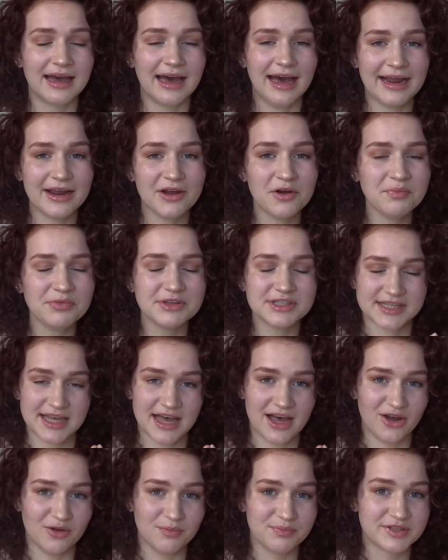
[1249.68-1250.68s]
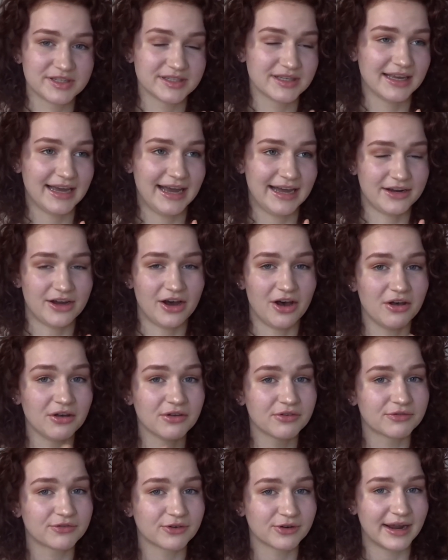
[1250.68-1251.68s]
I hope this helped at
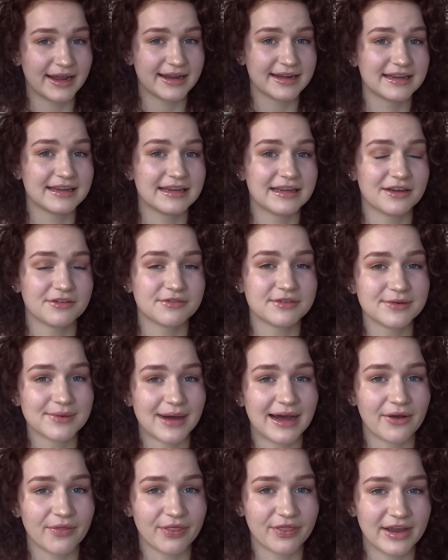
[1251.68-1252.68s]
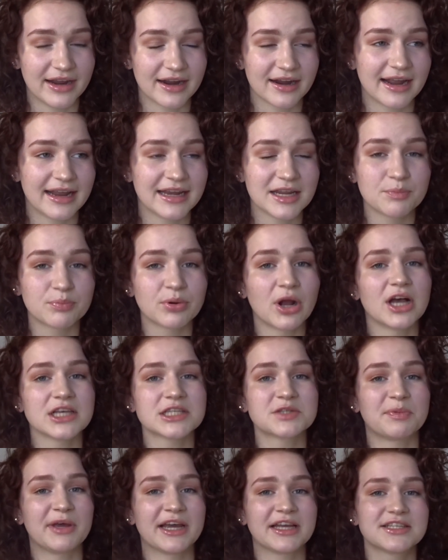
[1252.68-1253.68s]
all for any of you out there, any
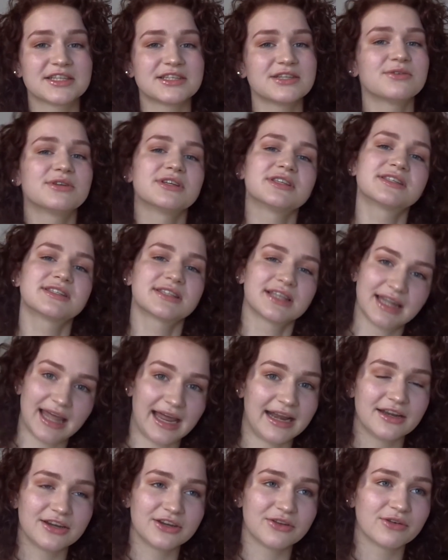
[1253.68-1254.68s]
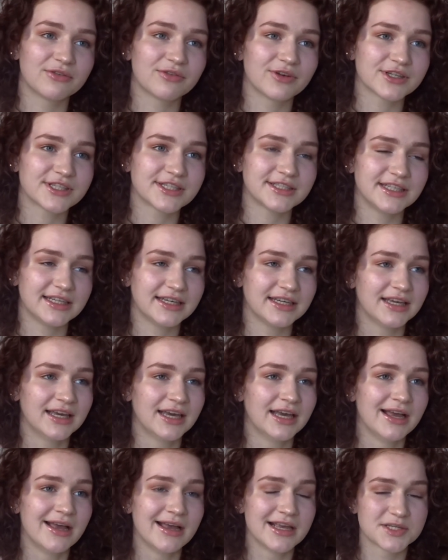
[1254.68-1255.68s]
prospect students to Leiden University,
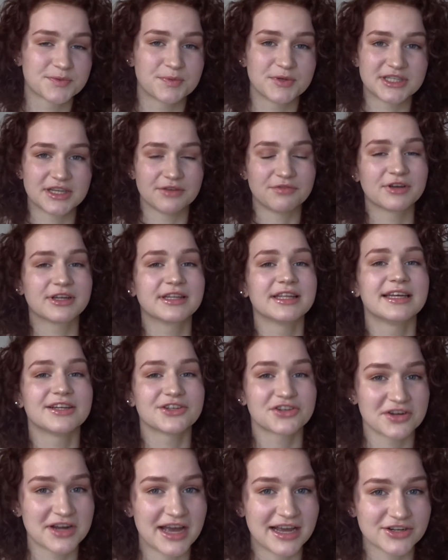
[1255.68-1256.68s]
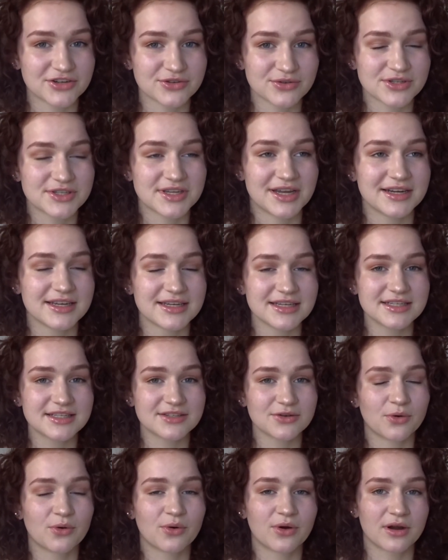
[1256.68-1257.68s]
specifically international
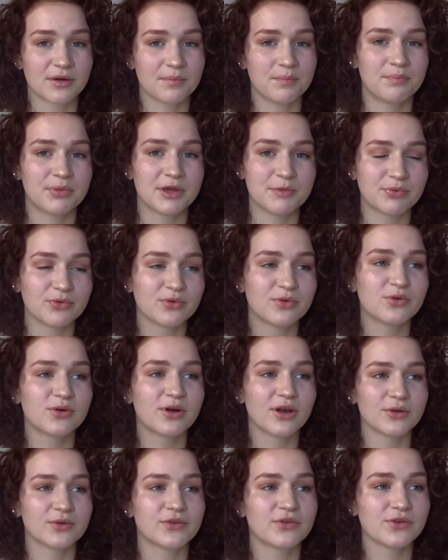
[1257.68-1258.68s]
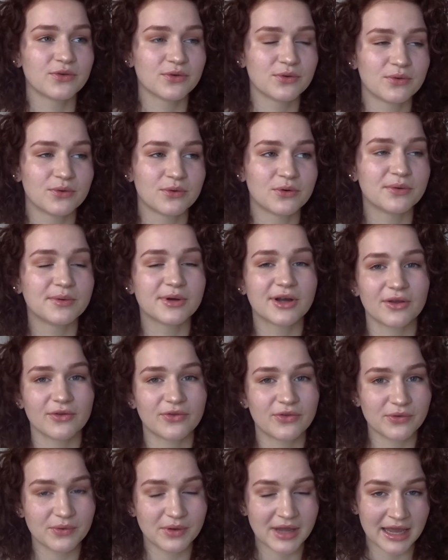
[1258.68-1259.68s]
studies or people who go to who will go
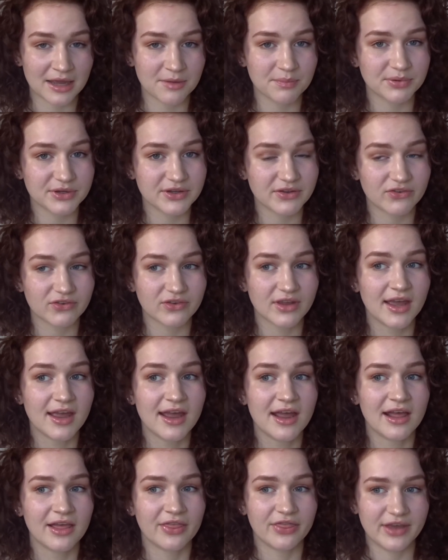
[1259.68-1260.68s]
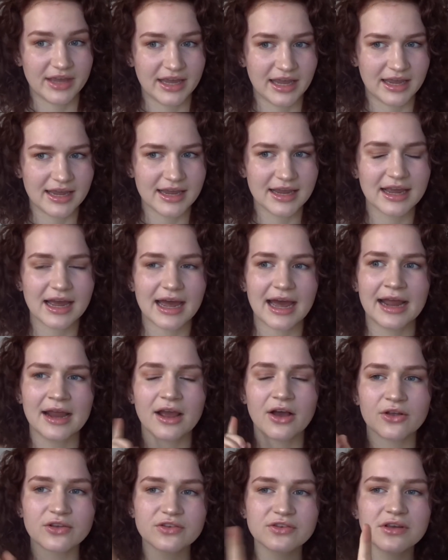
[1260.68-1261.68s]
to campus The Hague.
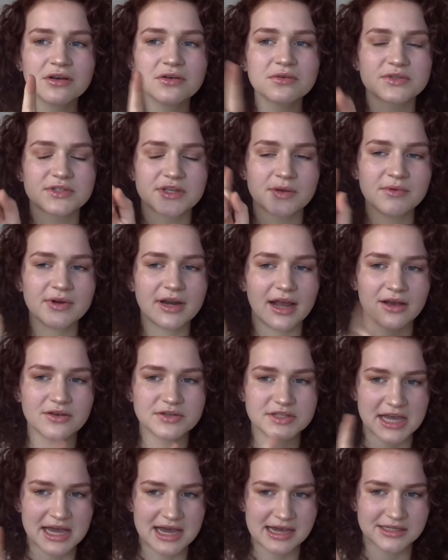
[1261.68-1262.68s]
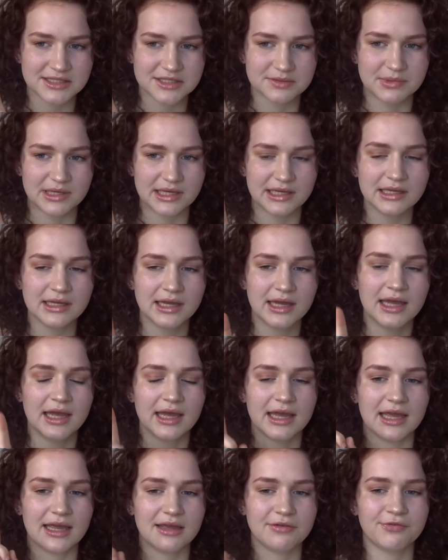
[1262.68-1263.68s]
I also someone else asked me
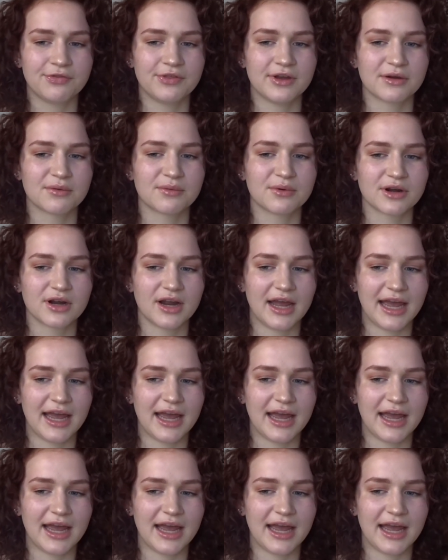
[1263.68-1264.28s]
if there were